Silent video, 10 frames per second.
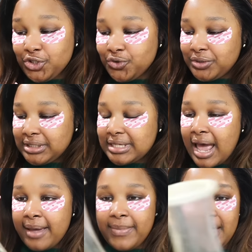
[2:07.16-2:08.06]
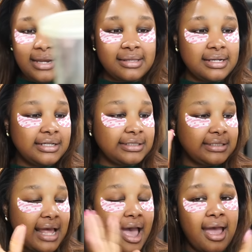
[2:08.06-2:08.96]
juice. I made this
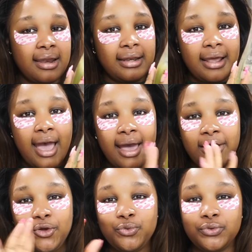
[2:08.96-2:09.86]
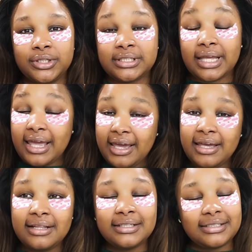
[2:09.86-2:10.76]
and I used kale,